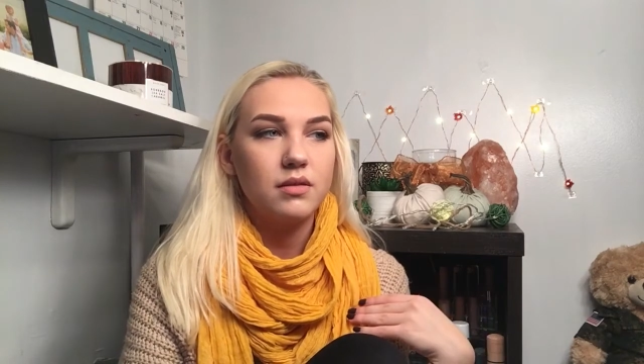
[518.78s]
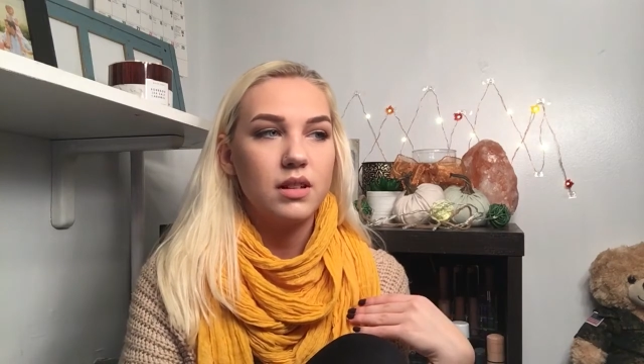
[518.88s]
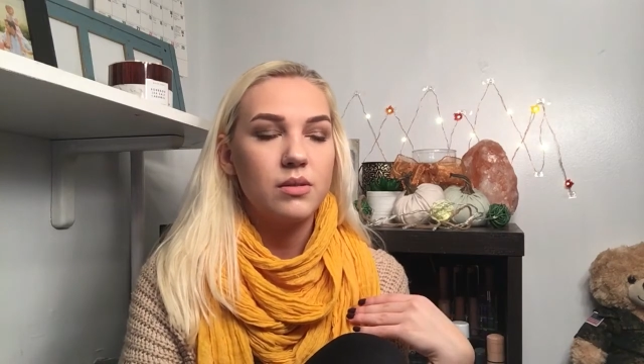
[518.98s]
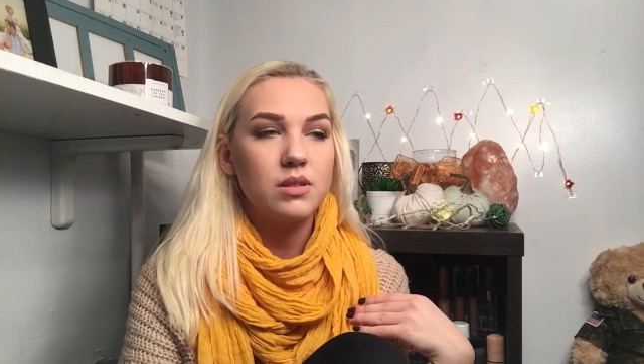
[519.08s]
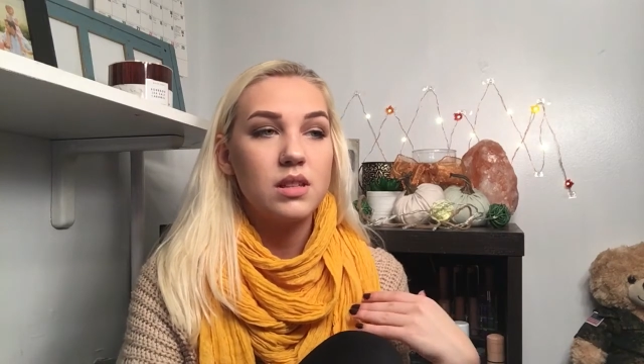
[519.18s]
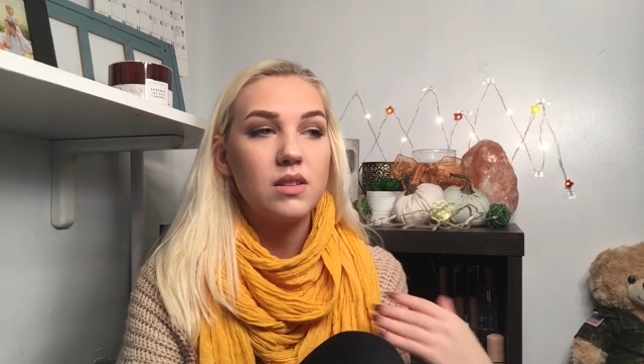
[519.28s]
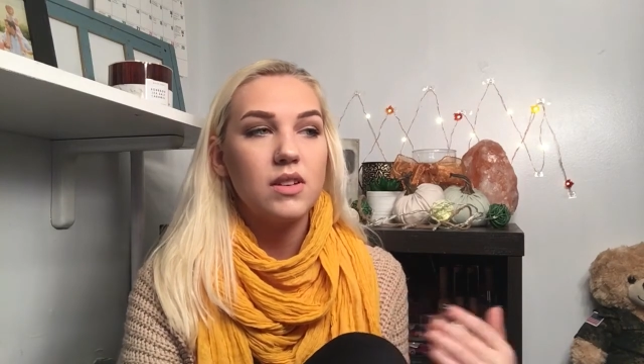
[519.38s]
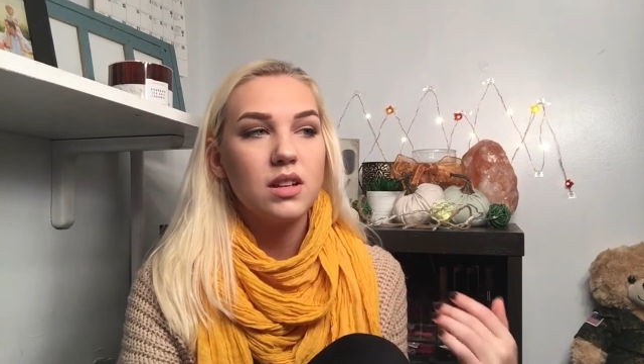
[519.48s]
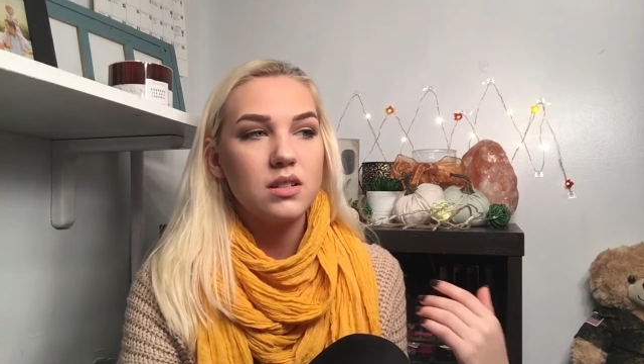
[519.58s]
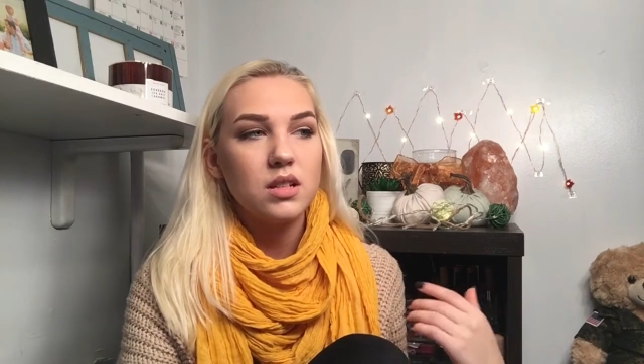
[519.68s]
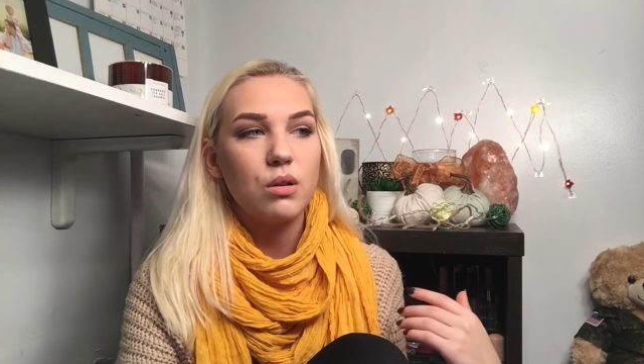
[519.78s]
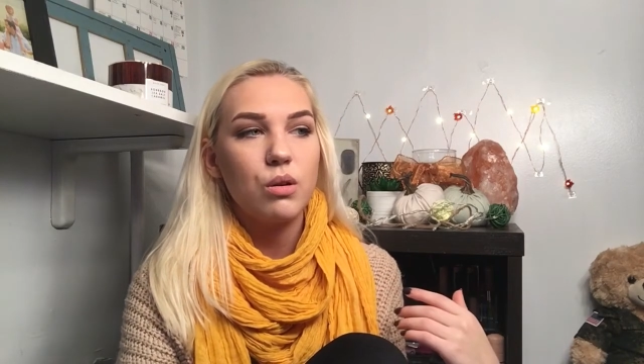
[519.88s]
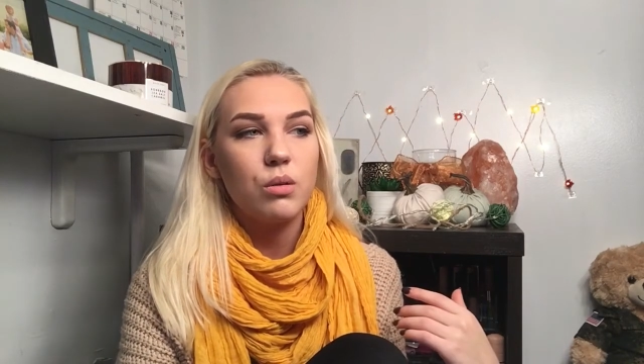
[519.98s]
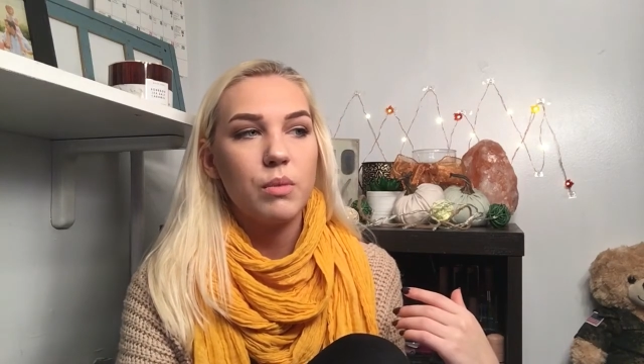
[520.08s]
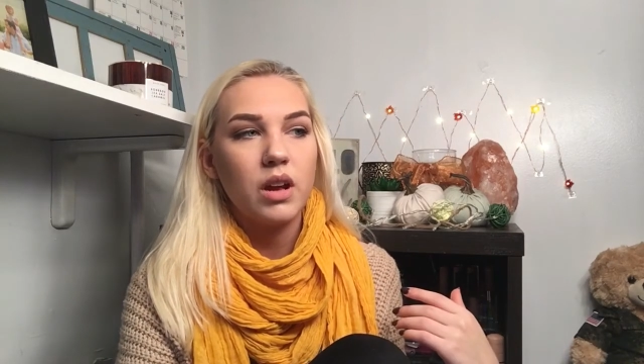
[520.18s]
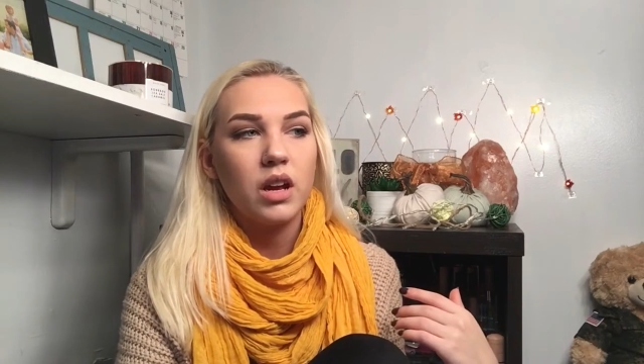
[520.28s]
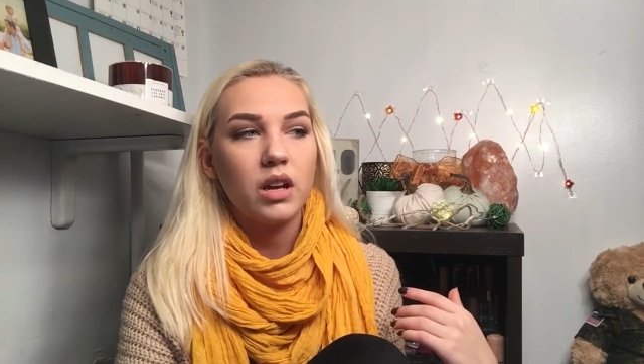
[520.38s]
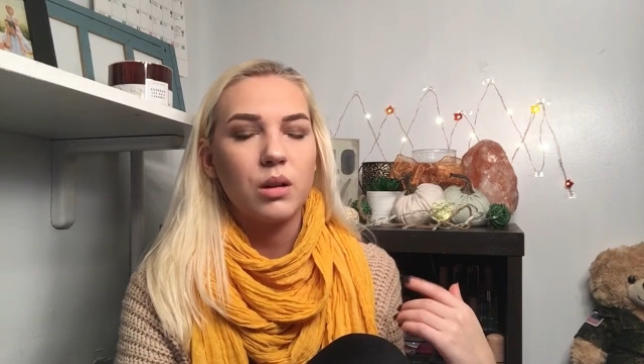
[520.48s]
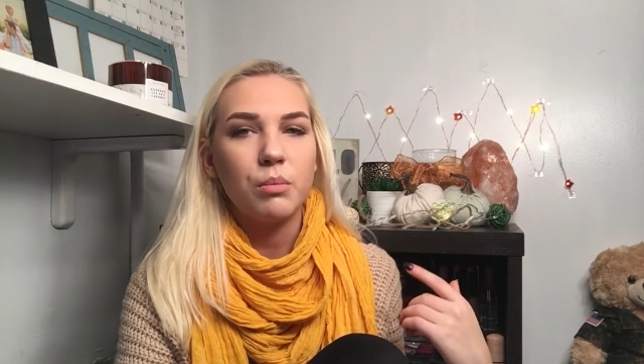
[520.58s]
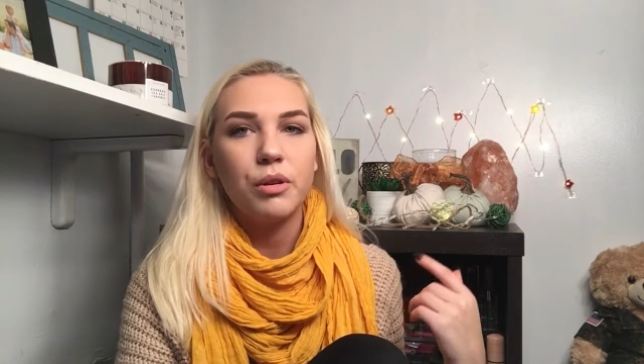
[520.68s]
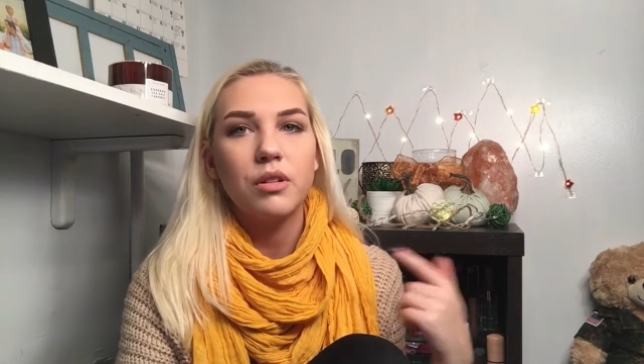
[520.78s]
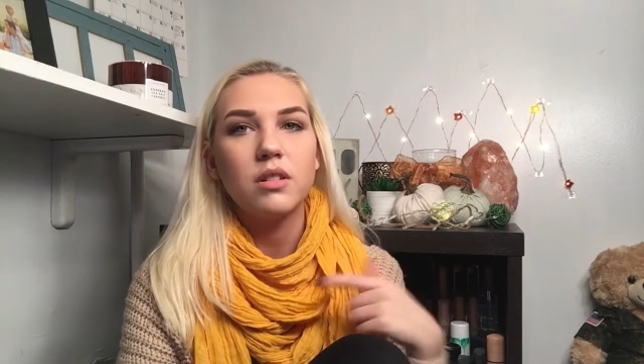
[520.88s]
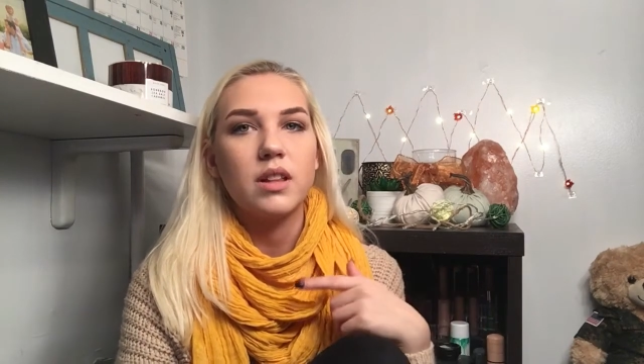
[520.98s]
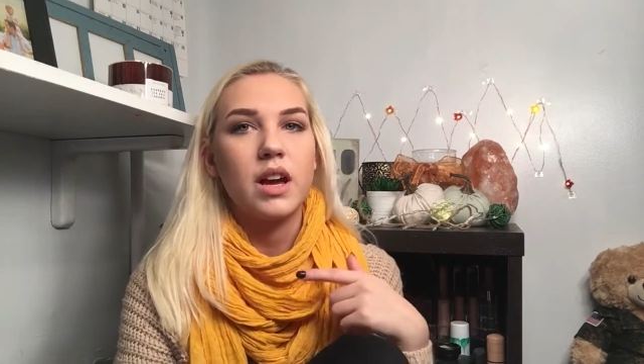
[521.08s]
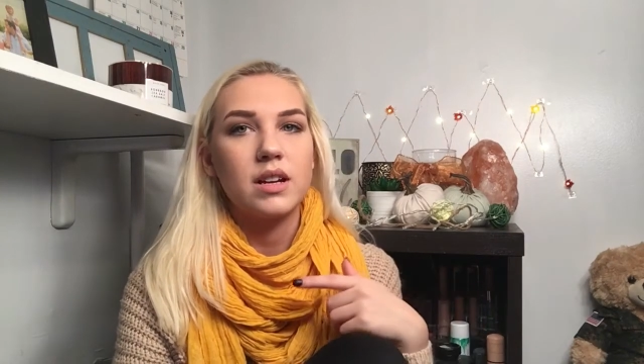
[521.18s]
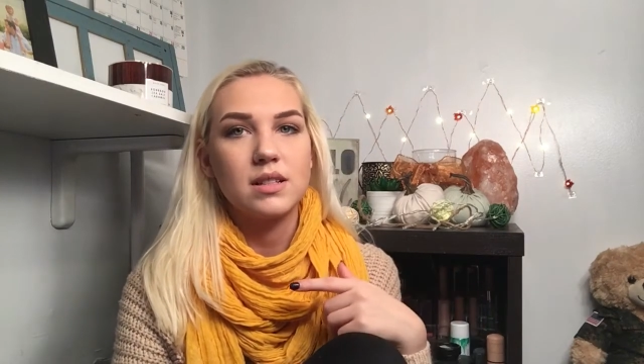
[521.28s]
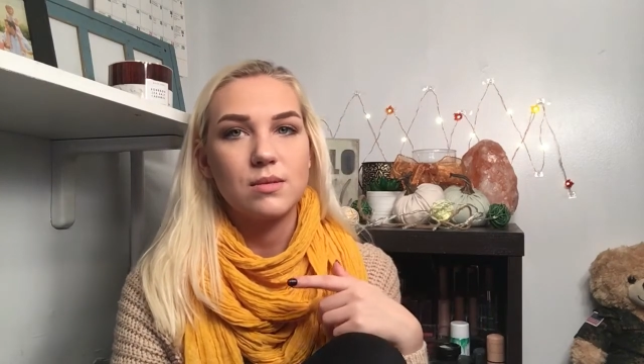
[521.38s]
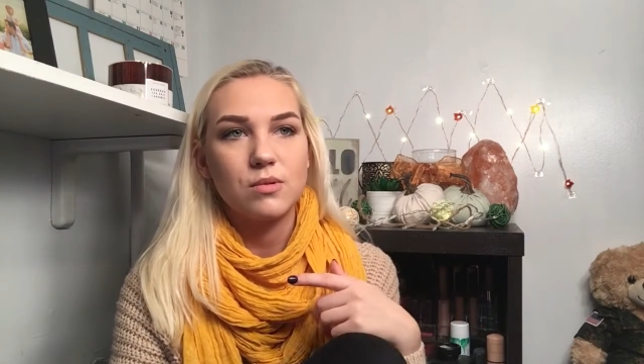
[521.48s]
I was leaving to go to my computer class,